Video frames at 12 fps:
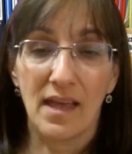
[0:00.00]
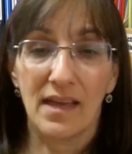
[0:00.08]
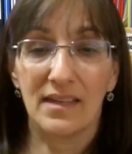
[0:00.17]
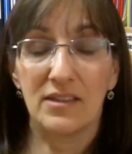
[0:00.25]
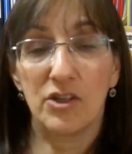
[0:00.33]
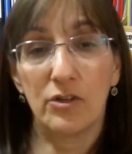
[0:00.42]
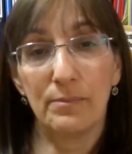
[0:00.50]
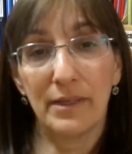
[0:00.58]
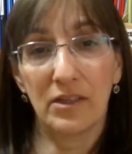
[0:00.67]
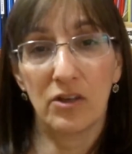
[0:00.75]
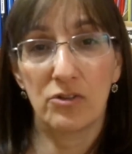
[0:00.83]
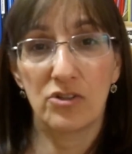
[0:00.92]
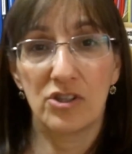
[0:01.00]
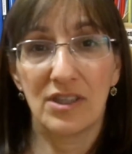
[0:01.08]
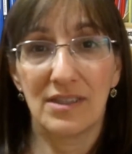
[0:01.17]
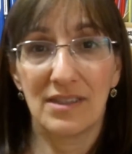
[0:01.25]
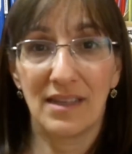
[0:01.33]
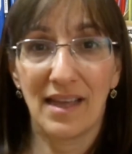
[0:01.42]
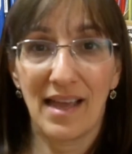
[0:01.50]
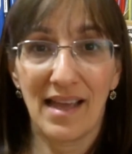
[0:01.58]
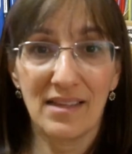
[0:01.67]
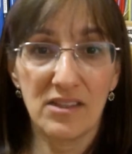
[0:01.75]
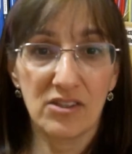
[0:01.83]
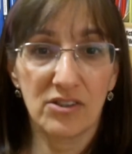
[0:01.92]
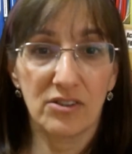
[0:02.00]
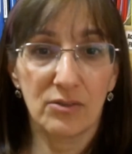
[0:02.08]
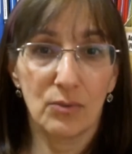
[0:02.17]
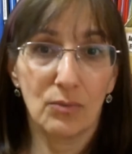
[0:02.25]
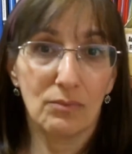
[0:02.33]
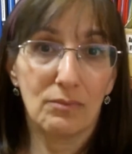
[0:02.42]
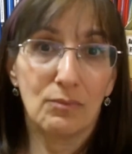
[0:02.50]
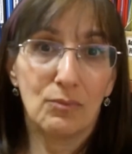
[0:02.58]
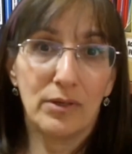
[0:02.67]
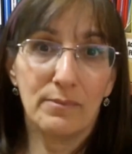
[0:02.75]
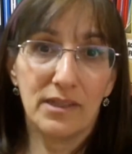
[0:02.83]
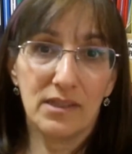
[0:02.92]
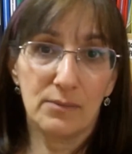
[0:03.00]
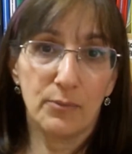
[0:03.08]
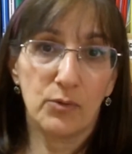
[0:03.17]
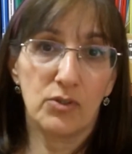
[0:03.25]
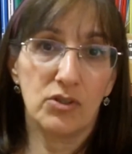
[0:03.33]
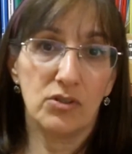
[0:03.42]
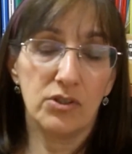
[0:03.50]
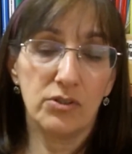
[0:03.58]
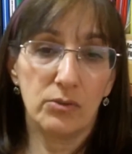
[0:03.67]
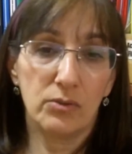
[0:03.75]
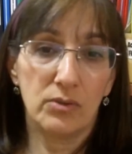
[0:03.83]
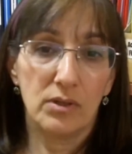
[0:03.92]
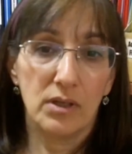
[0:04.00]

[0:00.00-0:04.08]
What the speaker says: And I told my coach this, and I asked her, what am I supposed to do?